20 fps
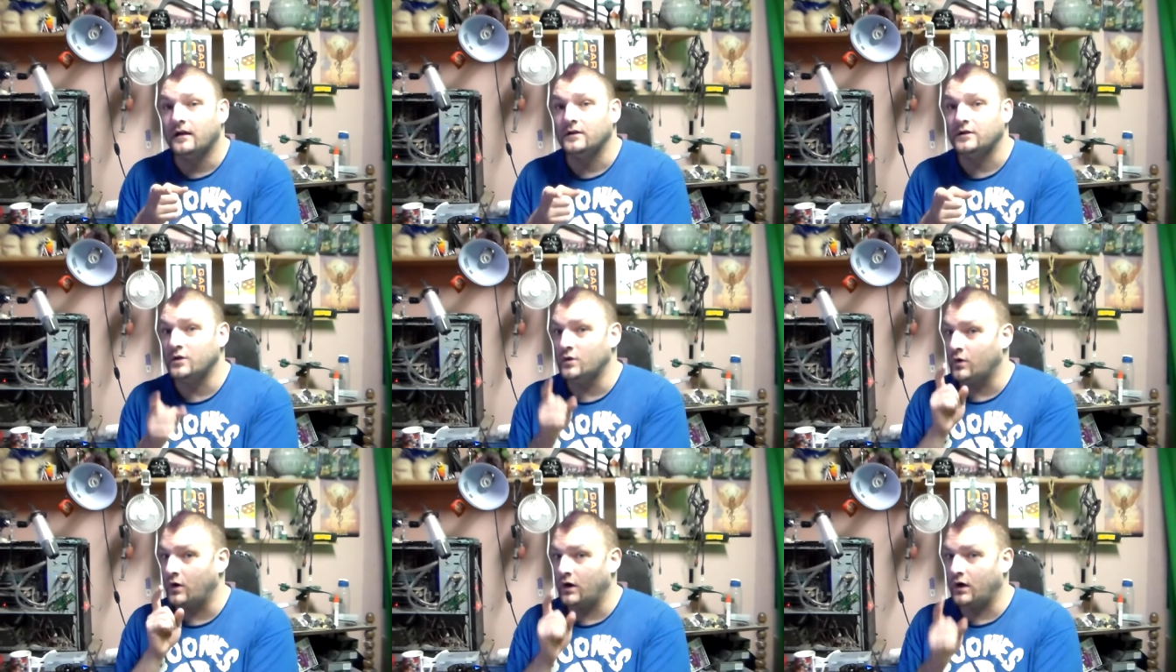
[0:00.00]

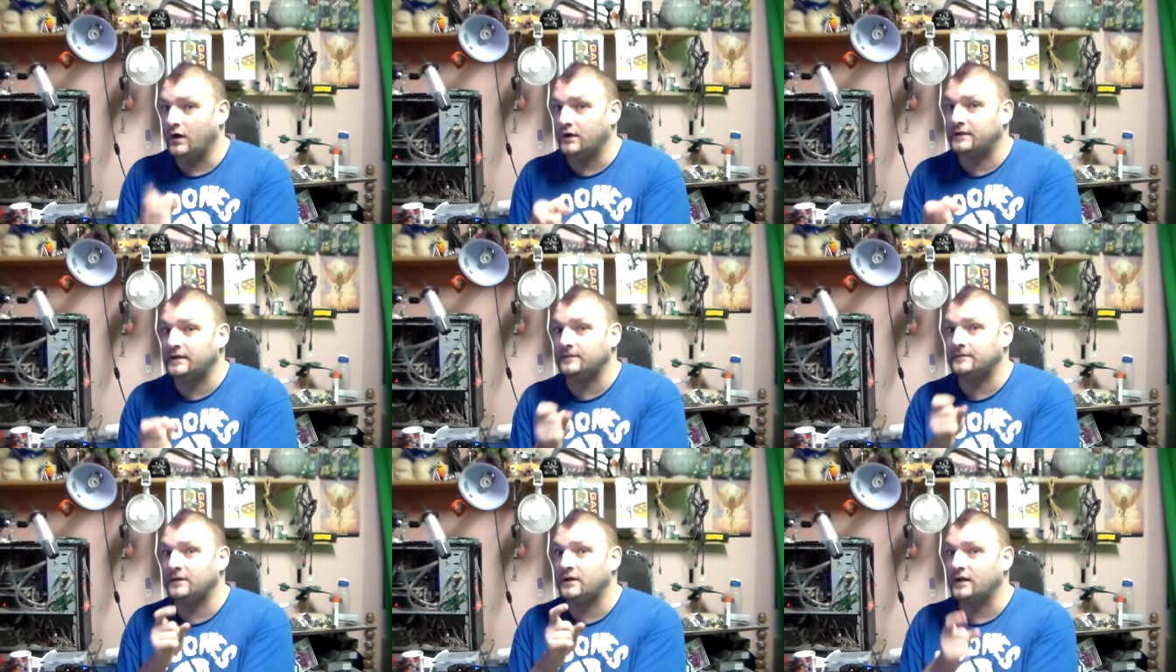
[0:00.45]
You heard
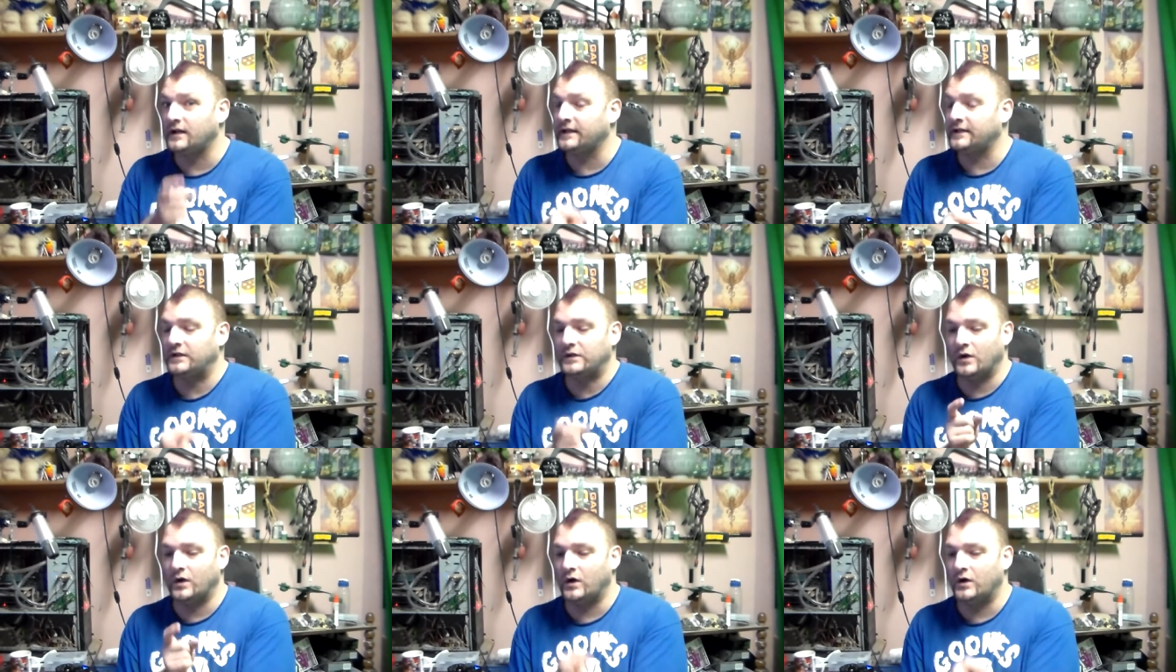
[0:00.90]
him
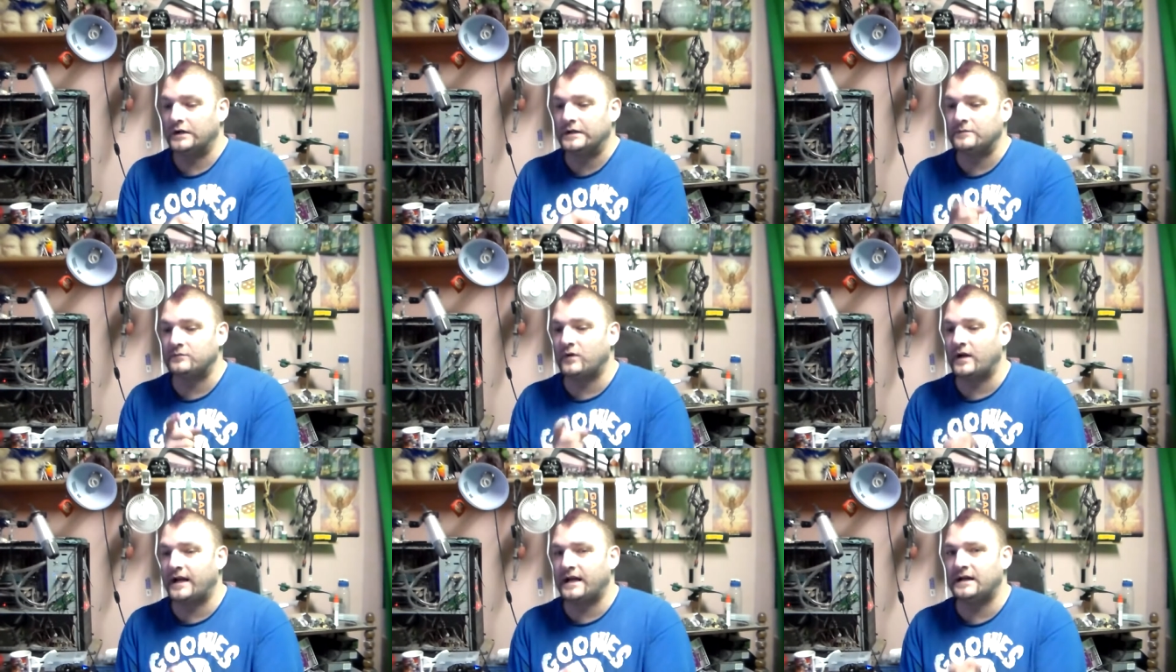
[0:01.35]
click, you heard
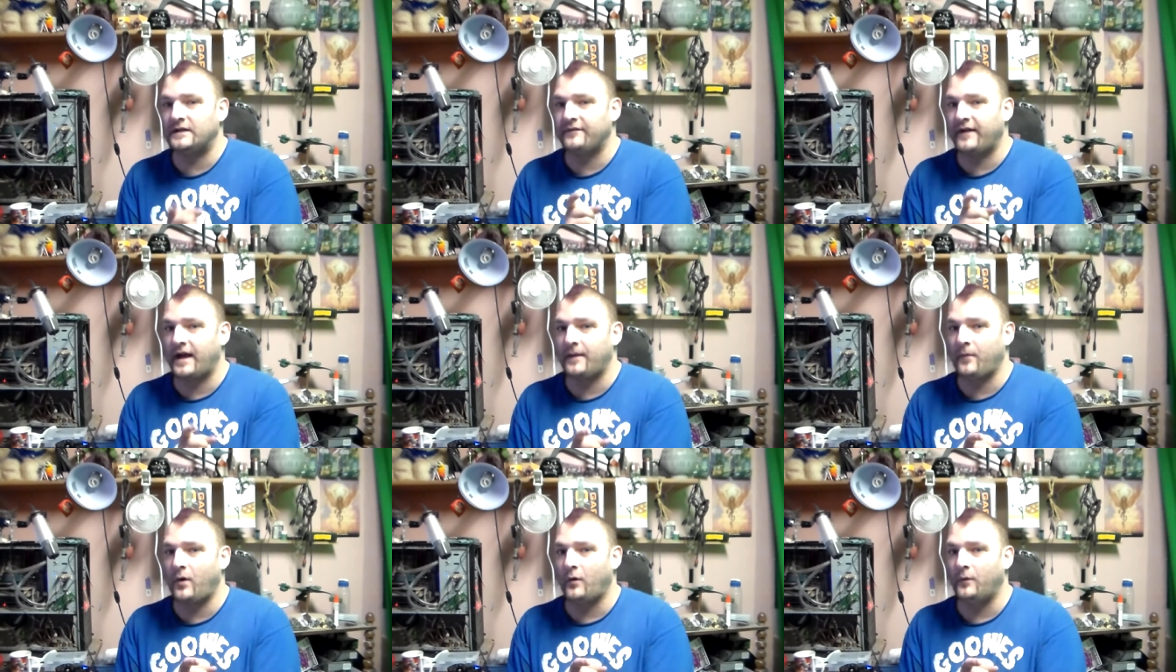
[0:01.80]
him run out of
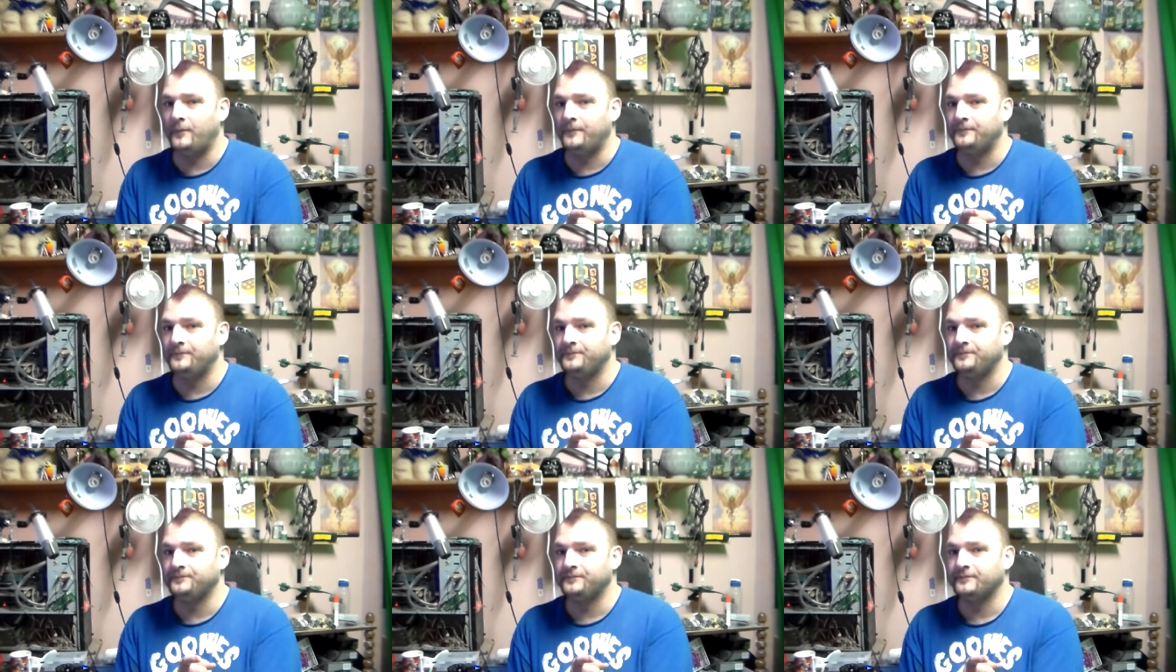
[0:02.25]
ammo,
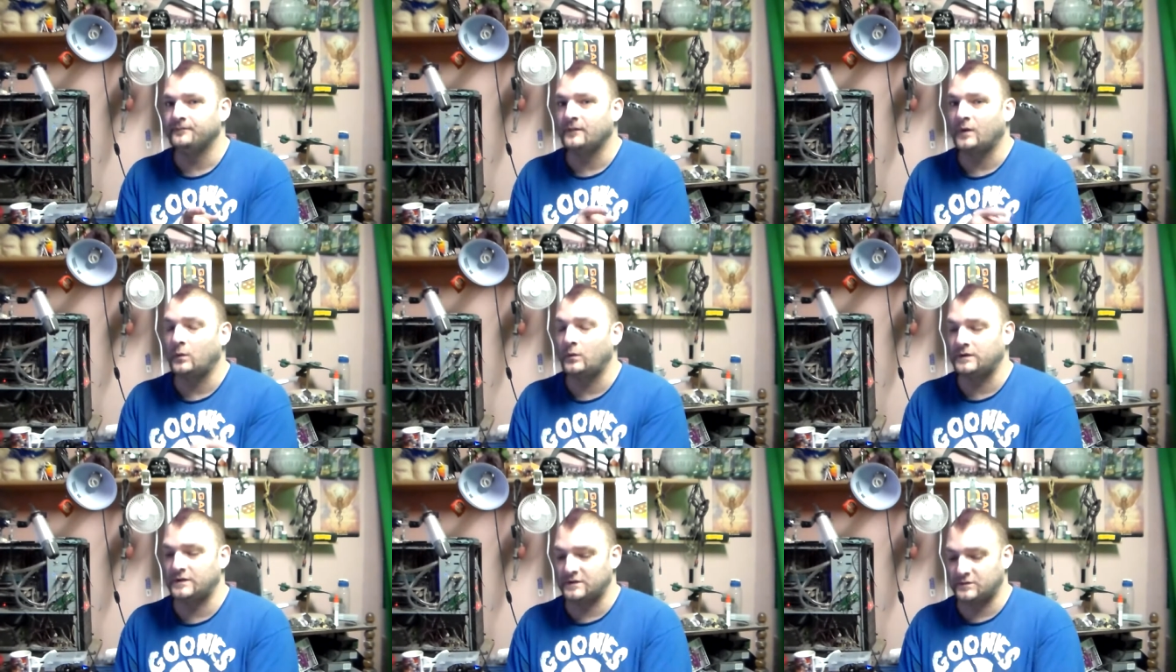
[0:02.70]

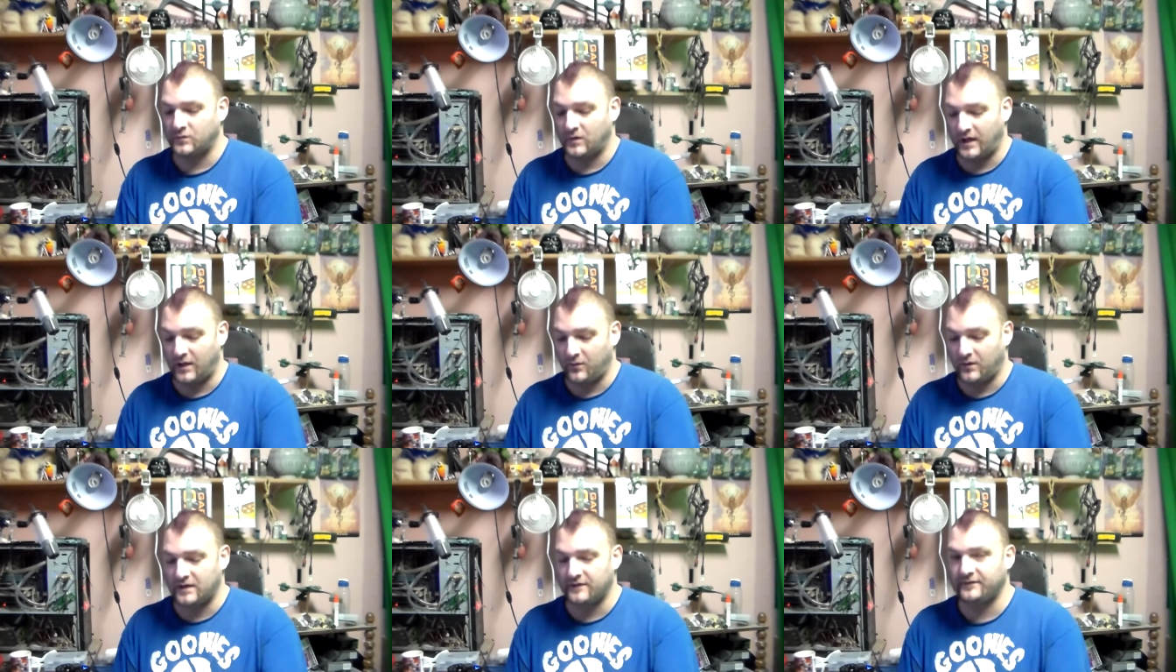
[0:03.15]
which is
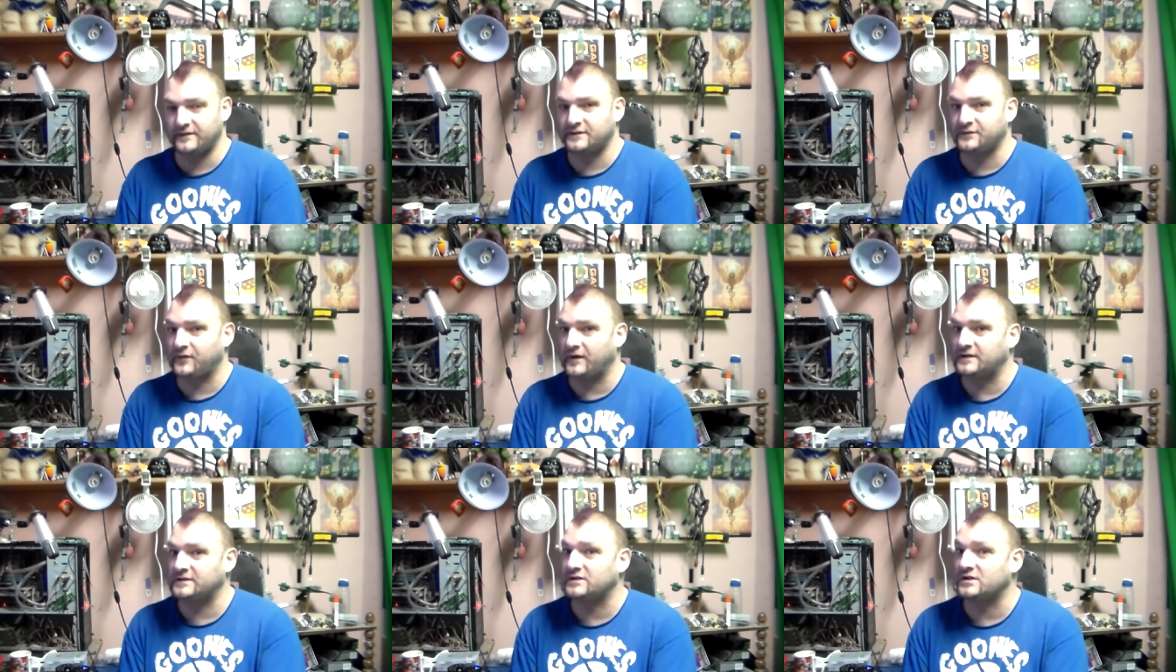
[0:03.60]
why one of his
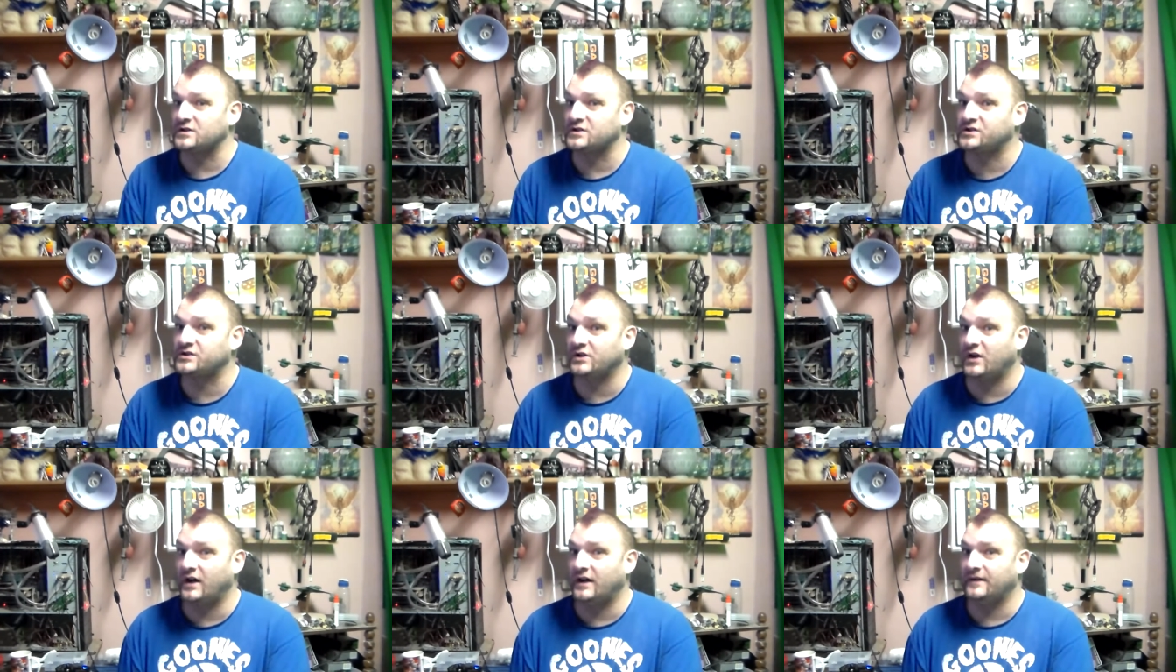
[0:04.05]
friends got
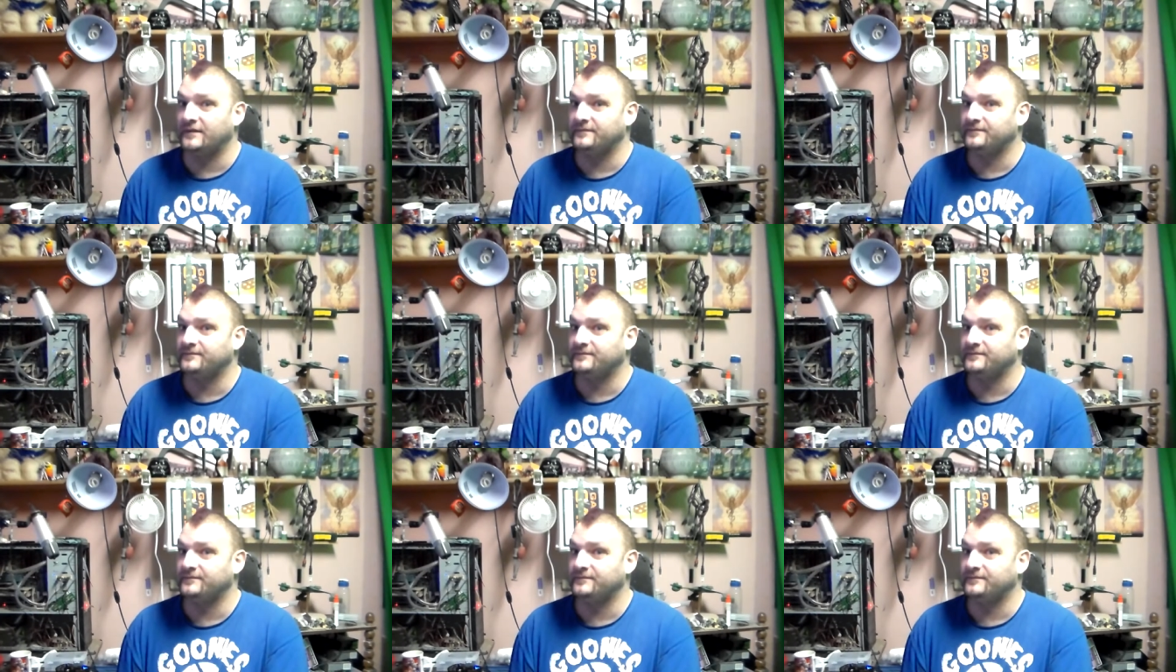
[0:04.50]
shot.